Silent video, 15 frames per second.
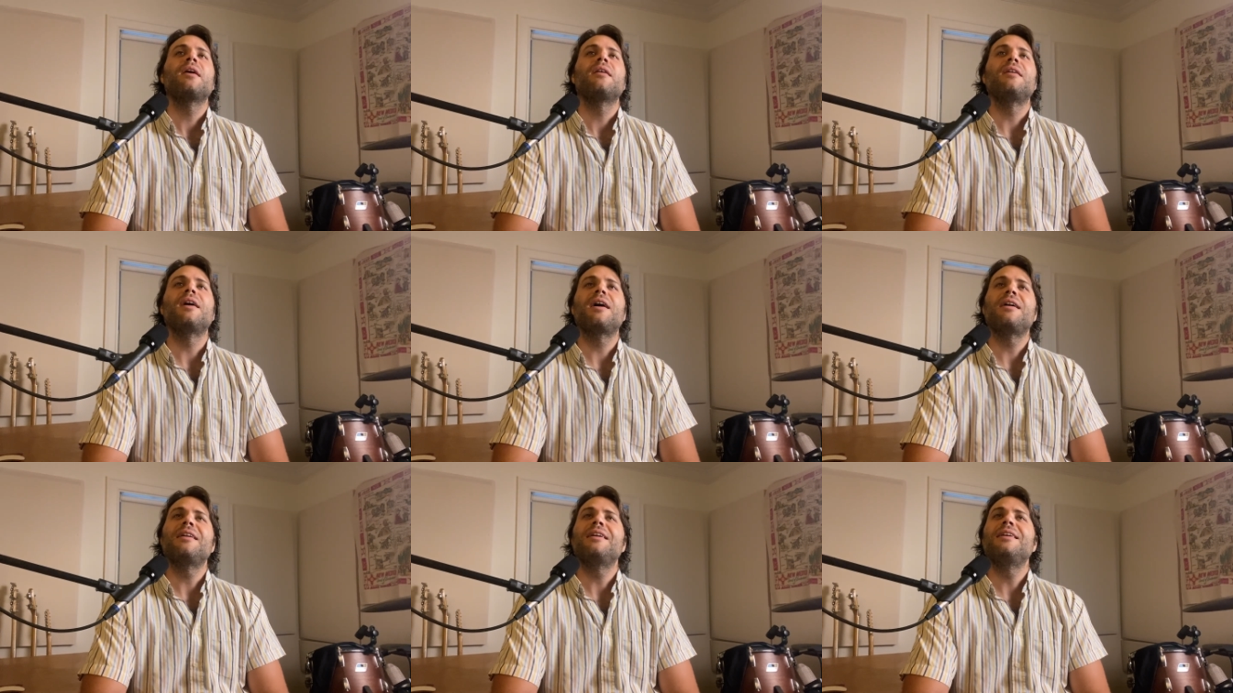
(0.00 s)

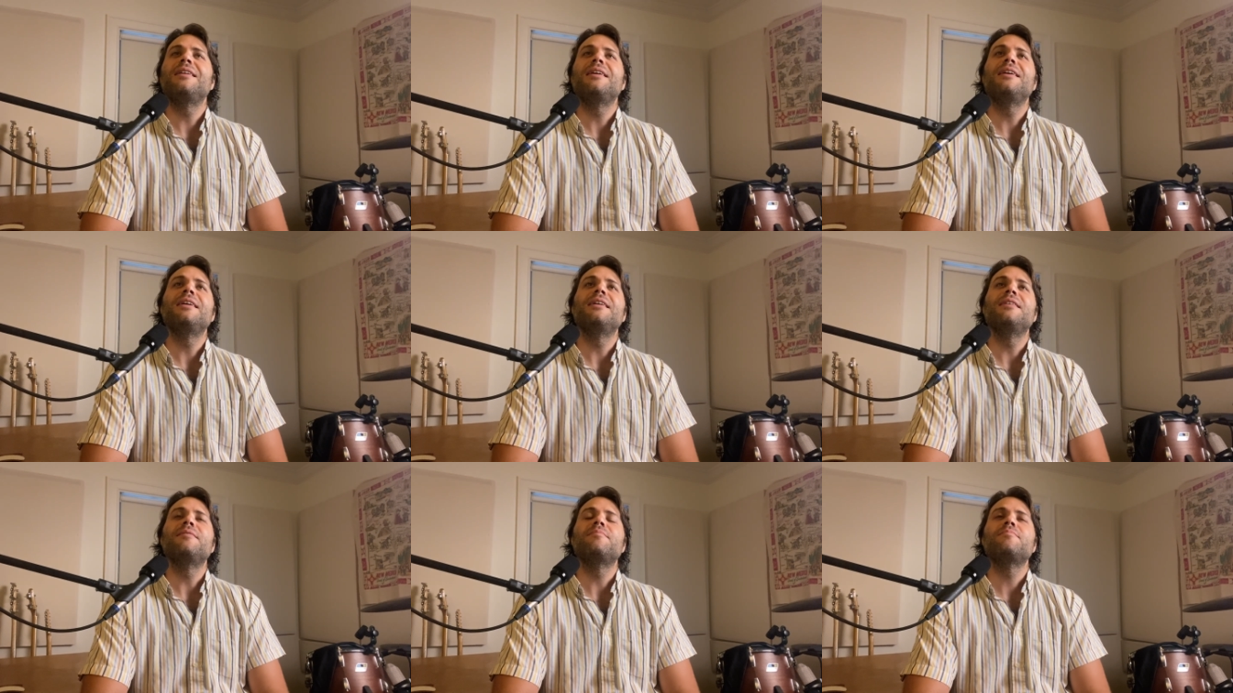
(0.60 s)
Not in
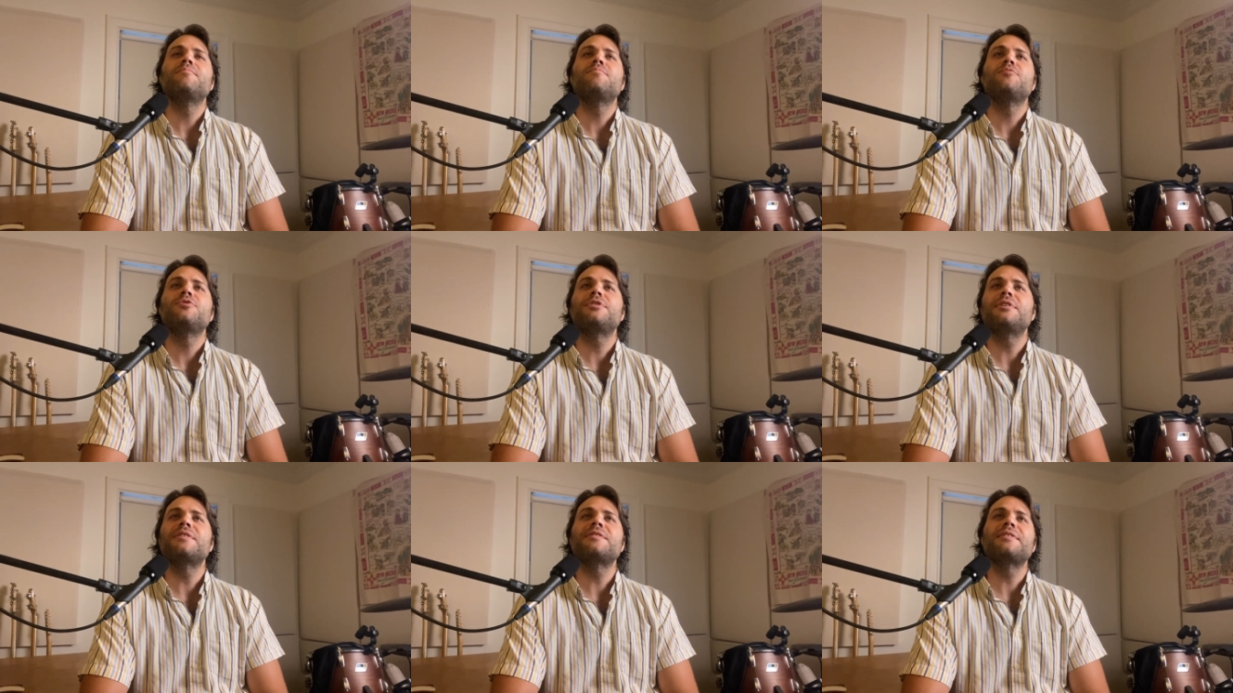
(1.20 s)
a
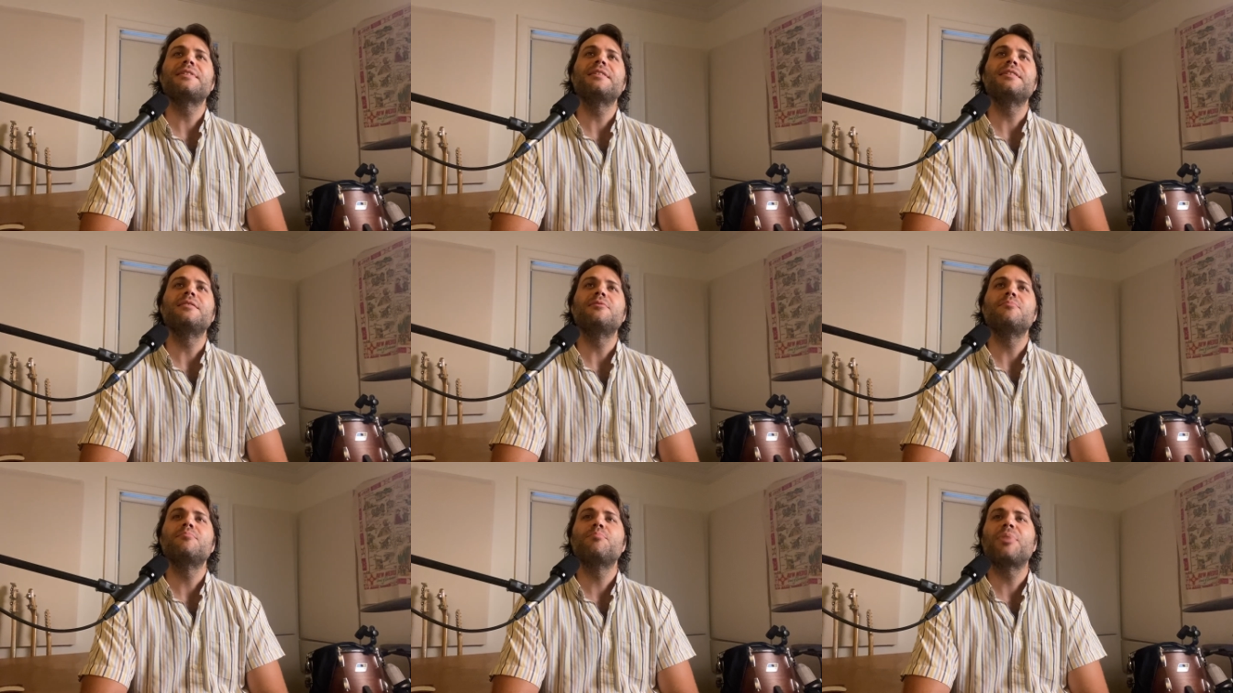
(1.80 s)

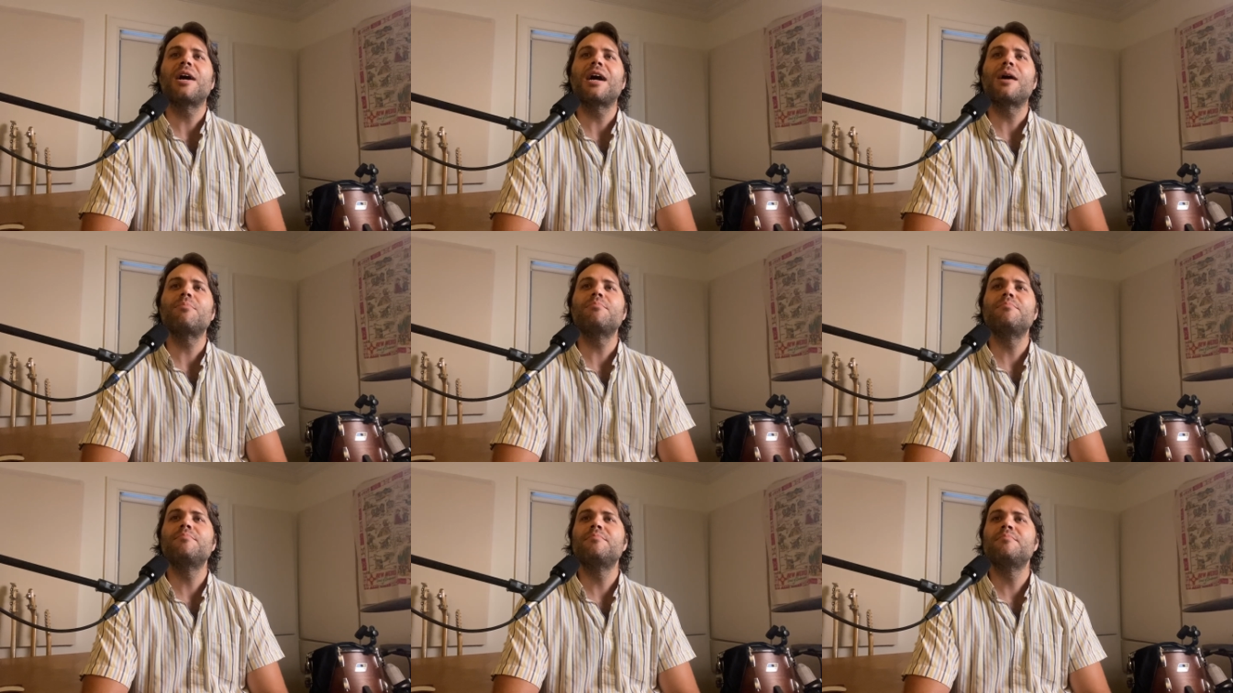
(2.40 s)
cheesy pop